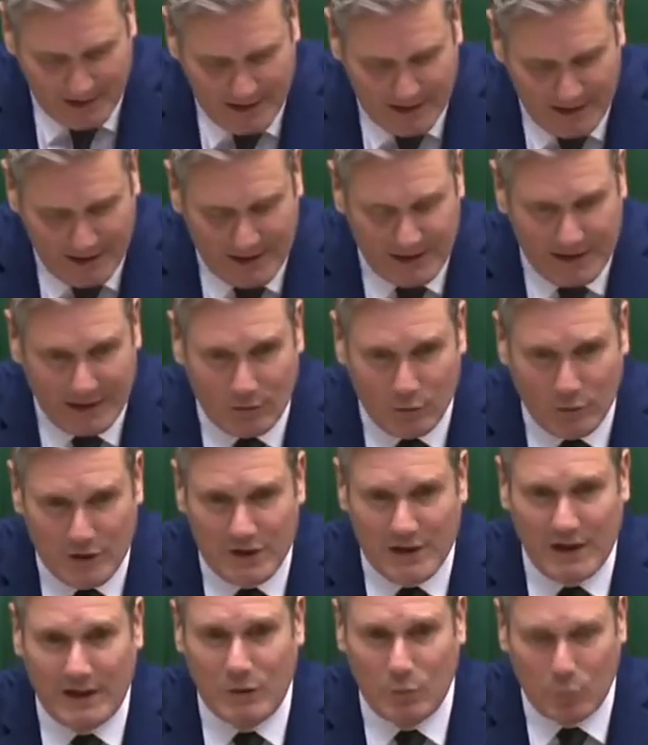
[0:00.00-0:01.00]
testing would
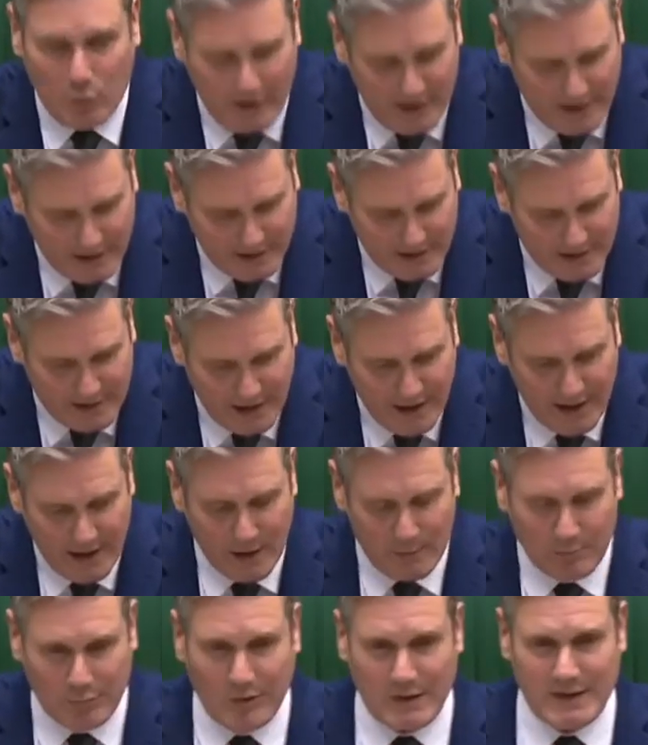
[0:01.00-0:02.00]
take weeks.
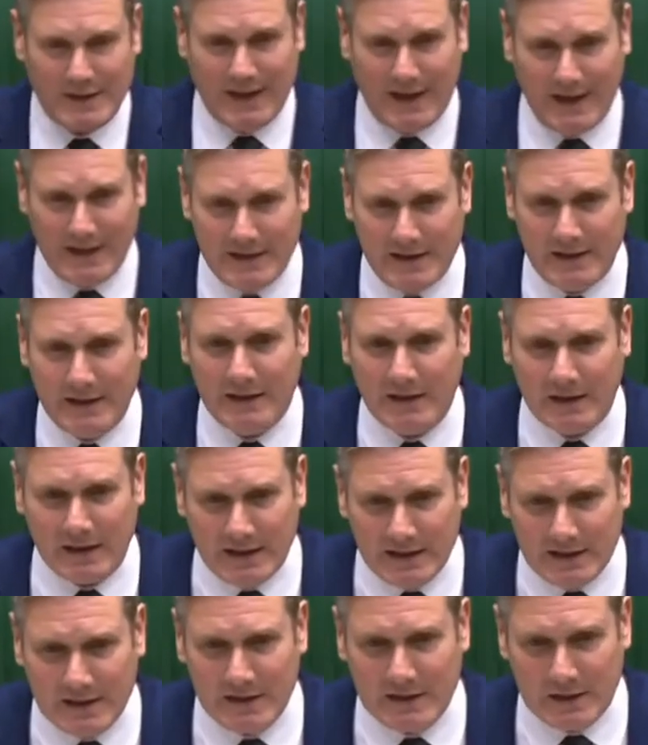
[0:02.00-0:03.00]
Pretending there
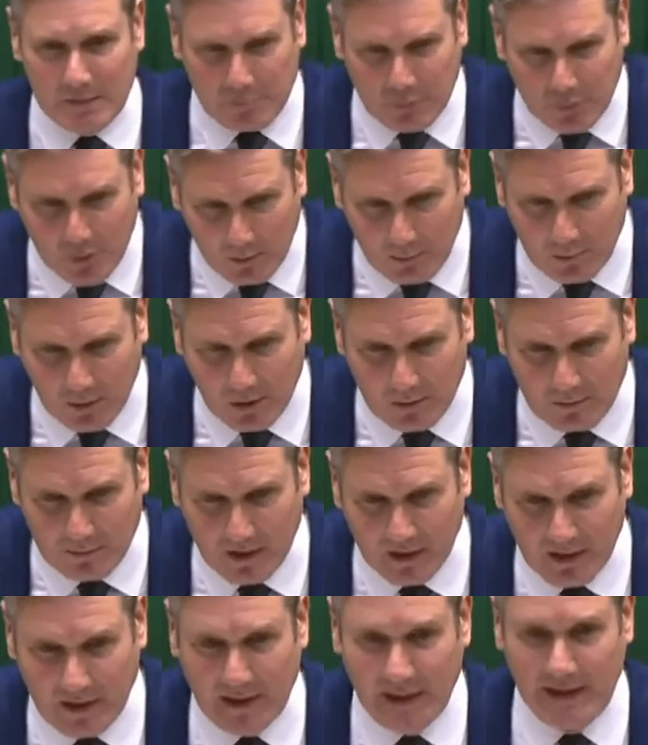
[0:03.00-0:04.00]
isn't a problem
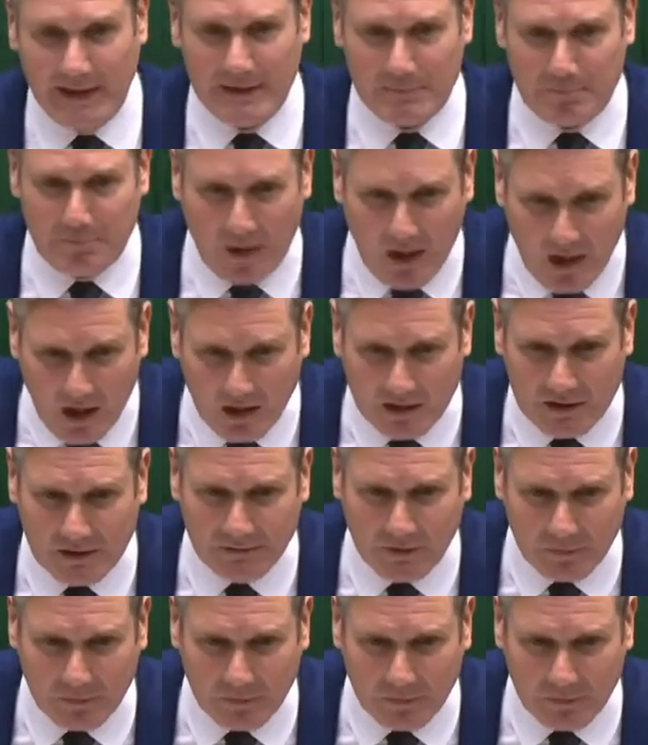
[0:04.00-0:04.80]
is part of the